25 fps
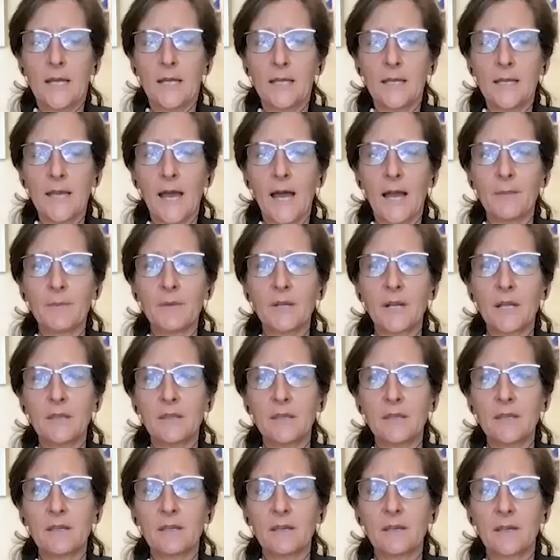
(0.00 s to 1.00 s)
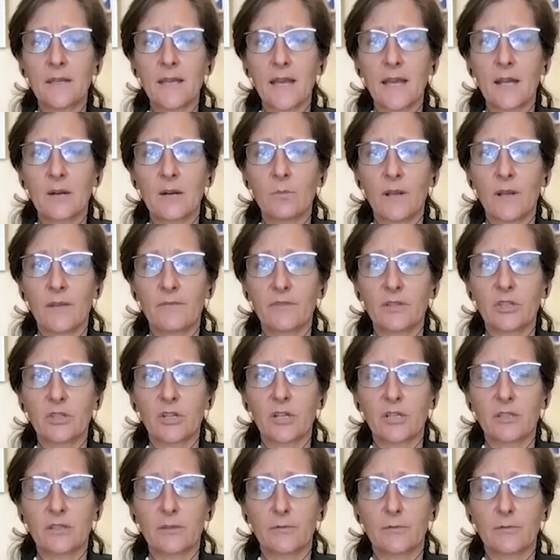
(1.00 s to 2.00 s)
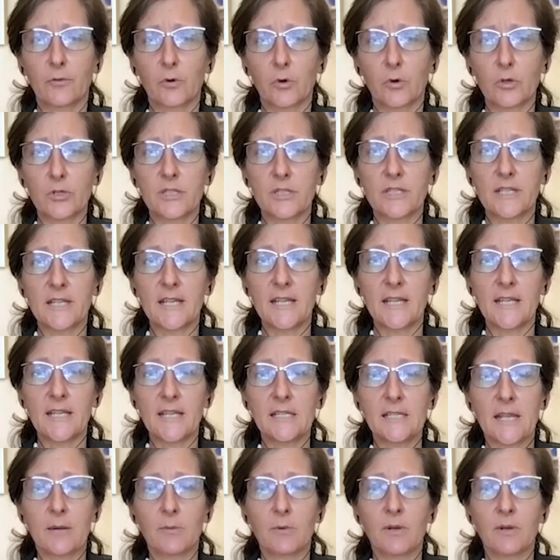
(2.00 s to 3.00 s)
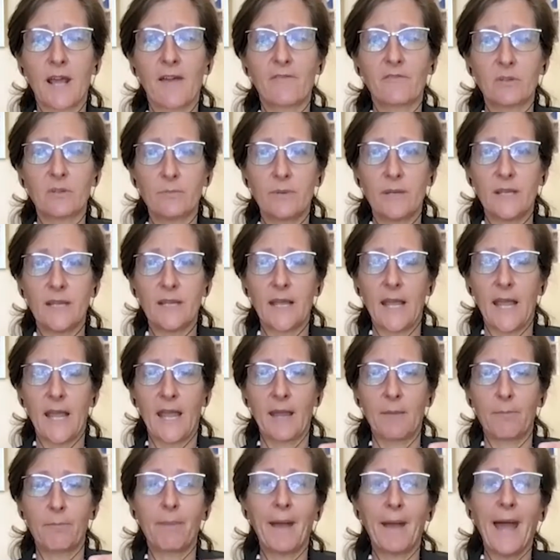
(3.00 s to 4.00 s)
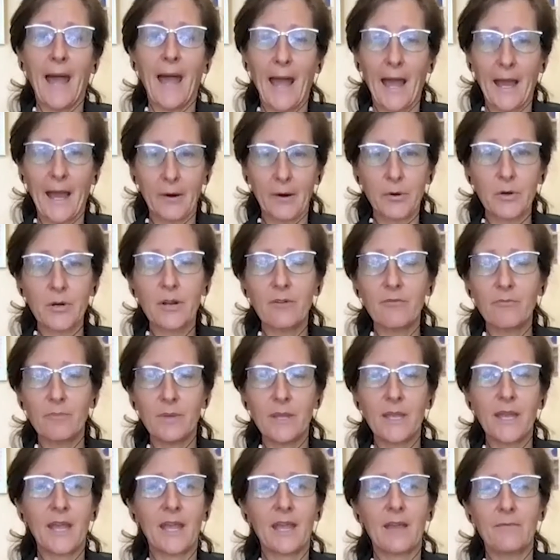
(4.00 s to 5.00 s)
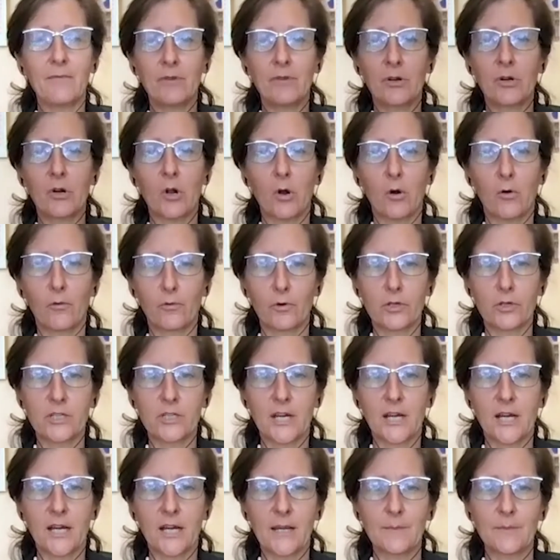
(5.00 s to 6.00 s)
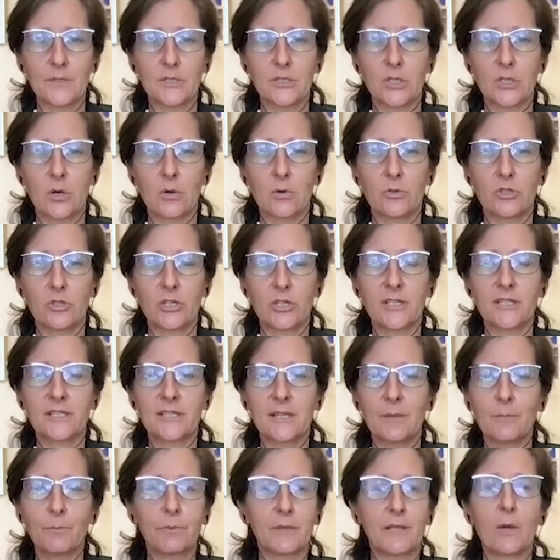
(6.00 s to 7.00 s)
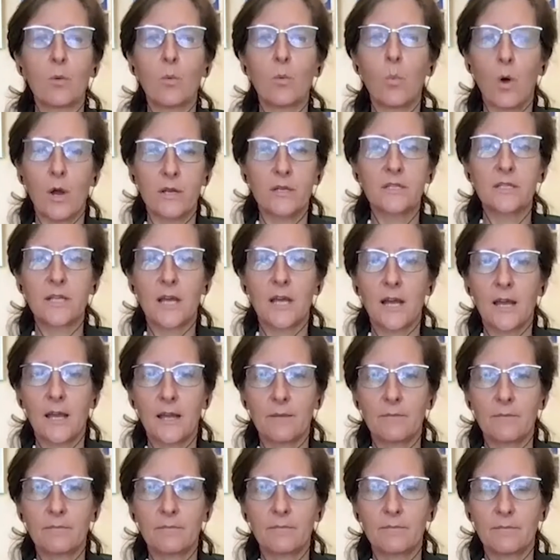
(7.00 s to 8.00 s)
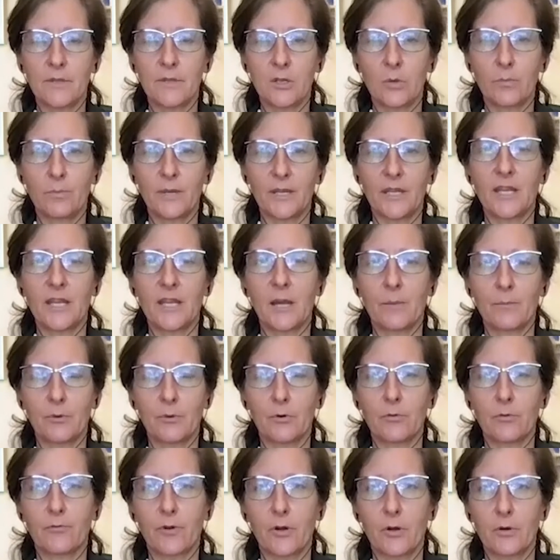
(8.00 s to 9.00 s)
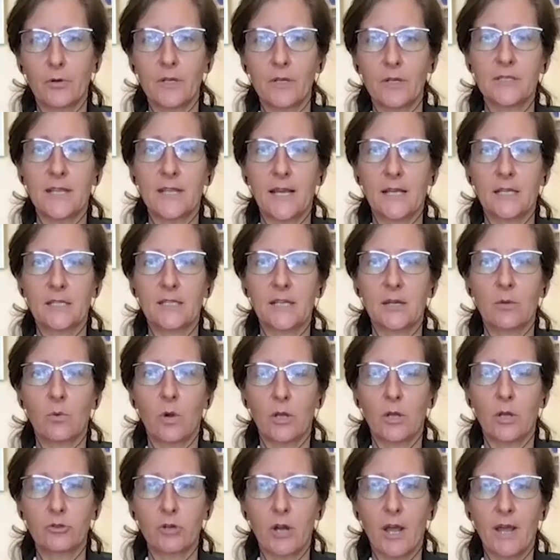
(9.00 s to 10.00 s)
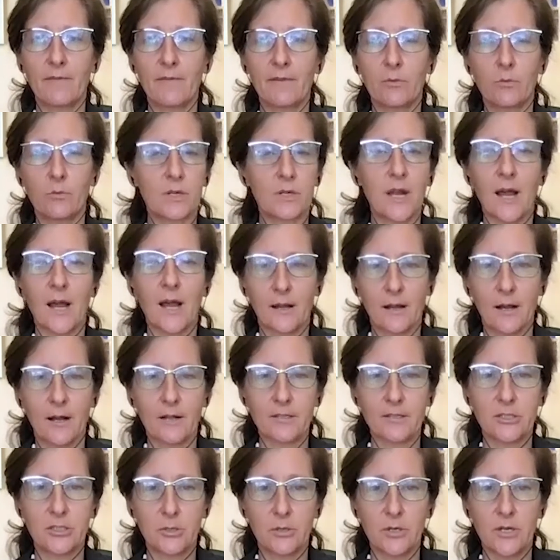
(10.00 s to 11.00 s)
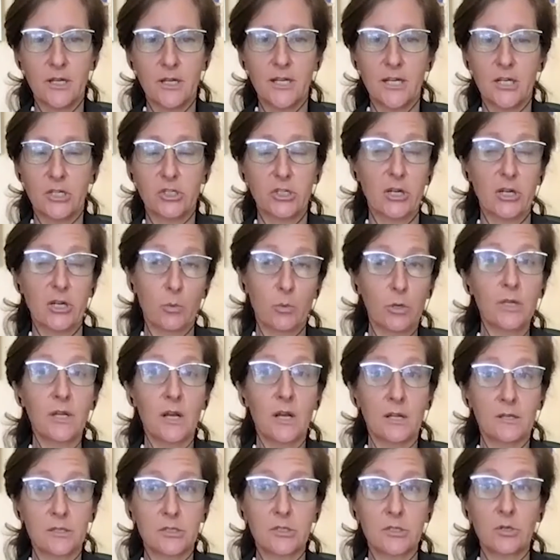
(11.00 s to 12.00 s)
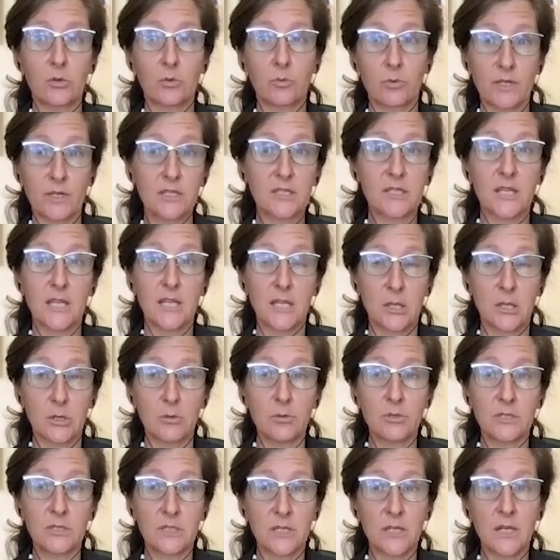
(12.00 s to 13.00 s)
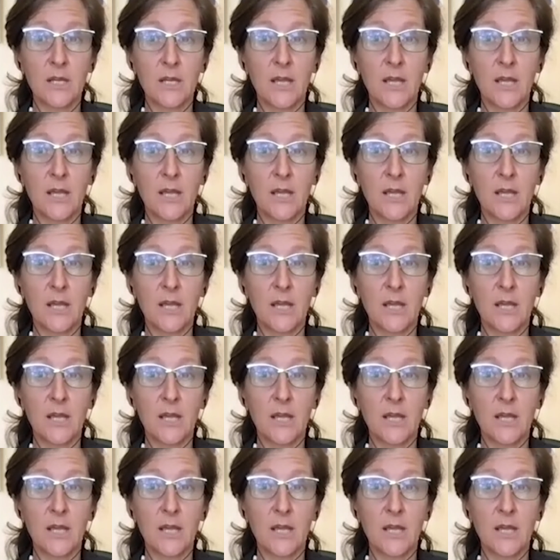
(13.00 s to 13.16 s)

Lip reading: Yeah, I mean, I think, again, we have to look at the 4 C's, and it would have to be a pattern of behavior over time. So just simply one time, picking up your phone and texting while driving would not constitute an addiction. It would constitute risky use,